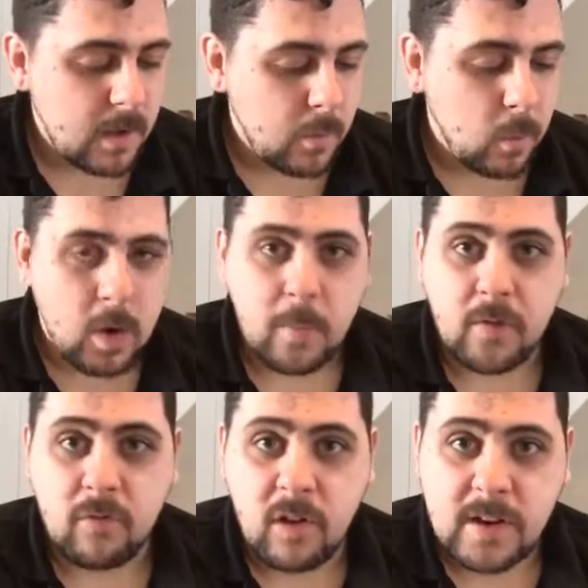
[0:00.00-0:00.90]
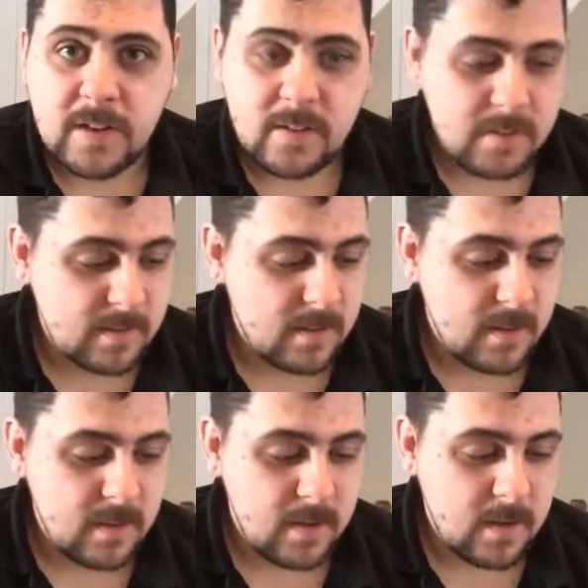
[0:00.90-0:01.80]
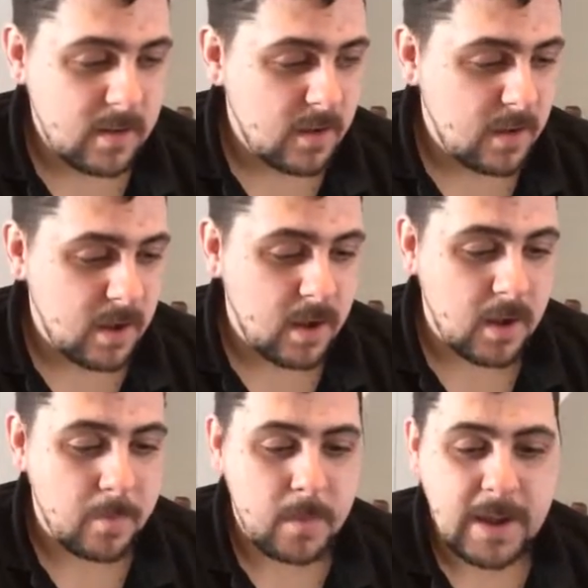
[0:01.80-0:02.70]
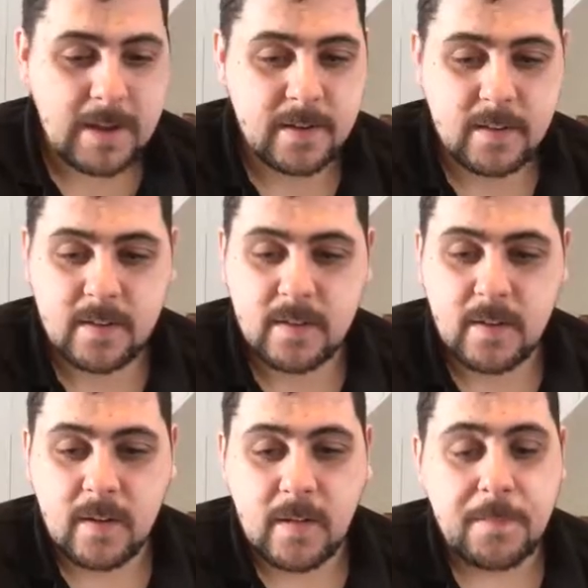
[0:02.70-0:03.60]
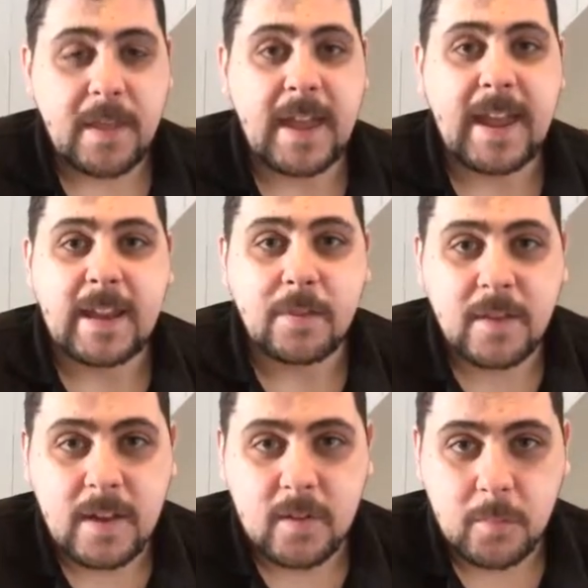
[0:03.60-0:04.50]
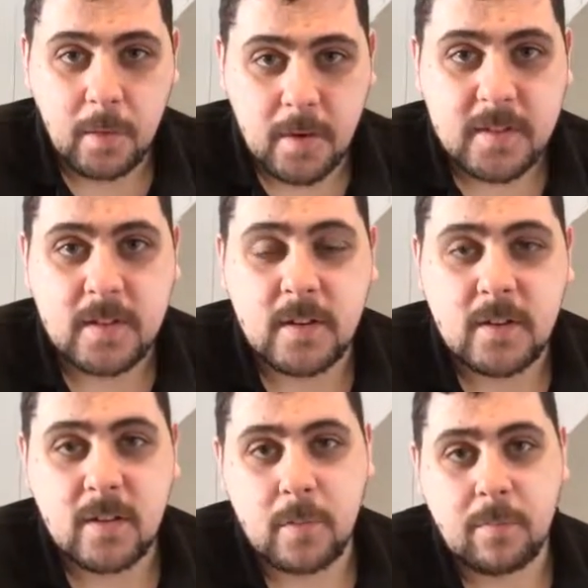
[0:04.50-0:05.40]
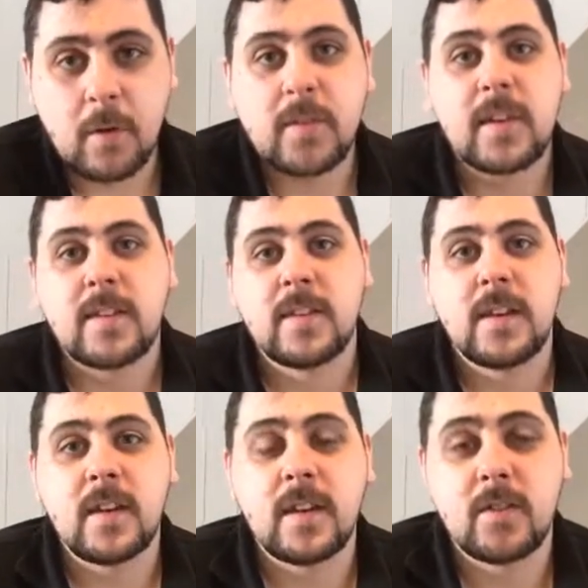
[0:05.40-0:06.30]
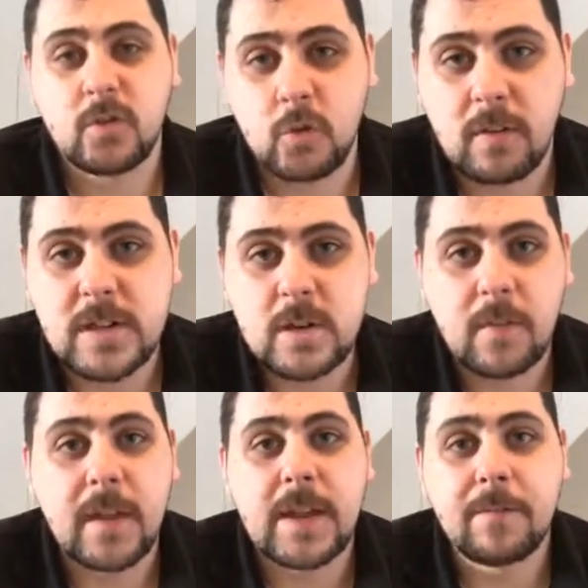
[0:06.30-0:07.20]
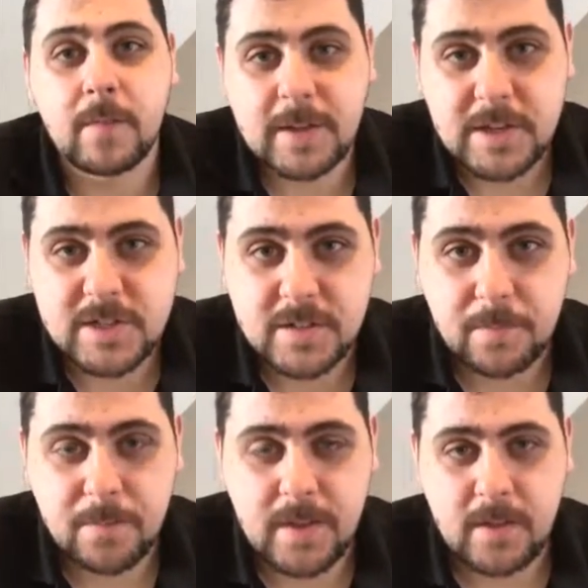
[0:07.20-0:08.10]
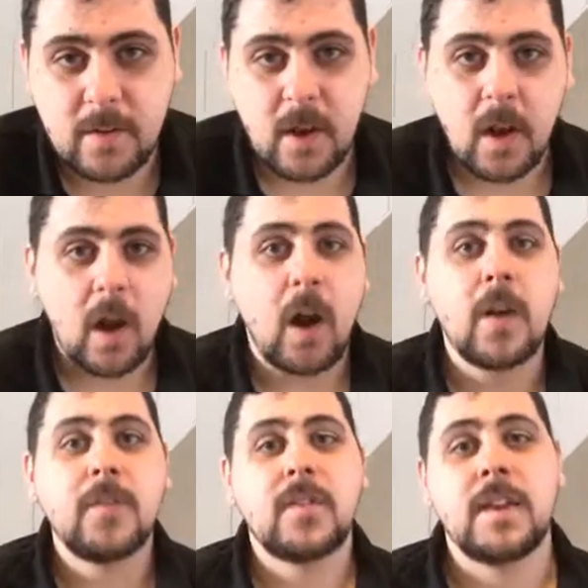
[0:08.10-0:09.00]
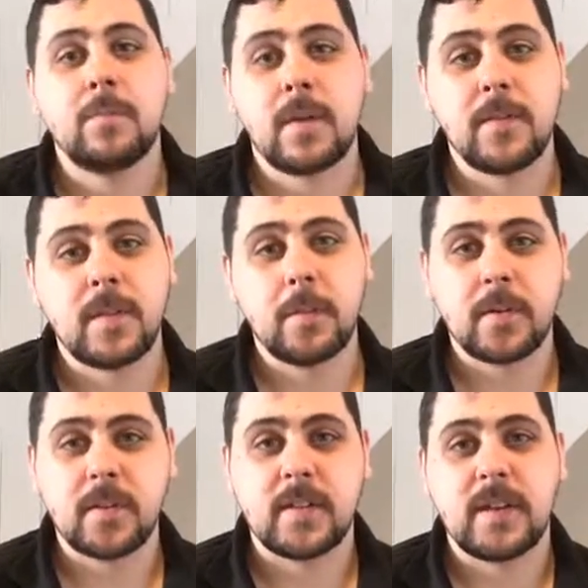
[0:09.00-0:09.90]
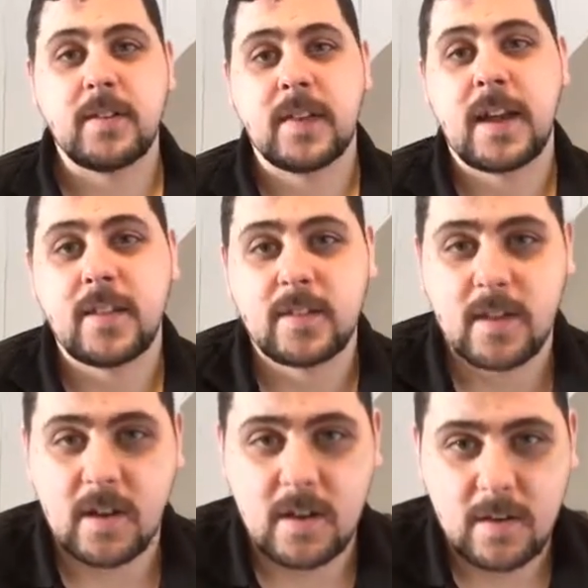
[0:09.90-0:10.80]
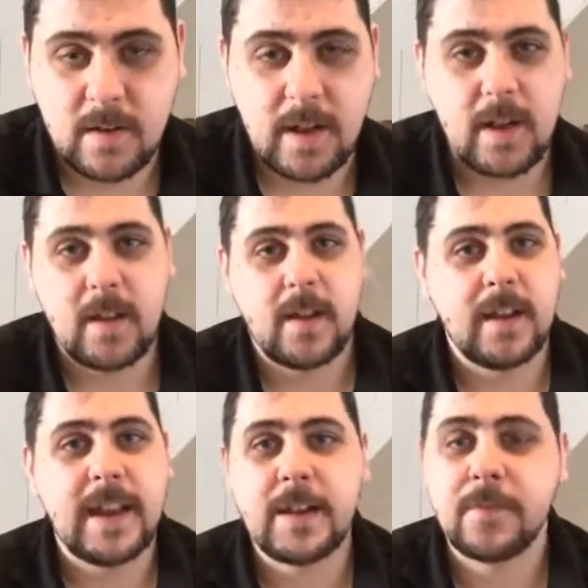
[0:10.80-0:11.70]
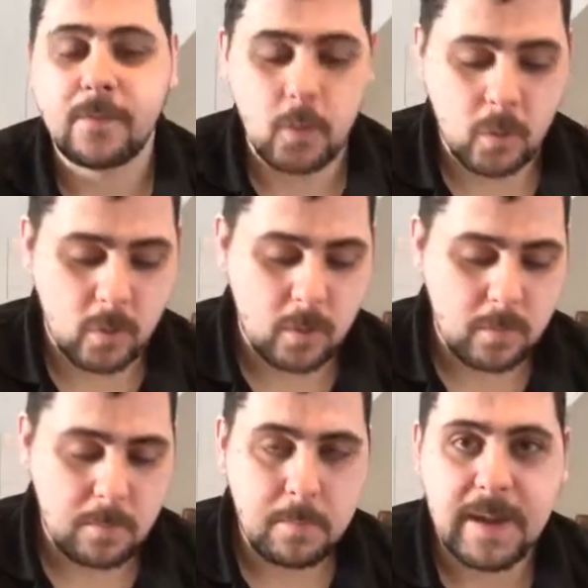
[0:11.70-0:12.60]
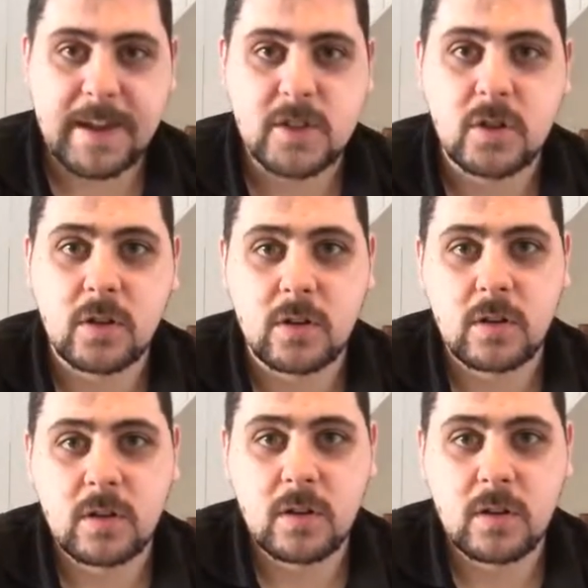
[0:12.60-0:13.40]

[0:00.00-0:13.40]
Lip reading: what are my rights, and anything else pertinent to the processing and storage of that information. Now, I've seen privacy policies that are an A4 page long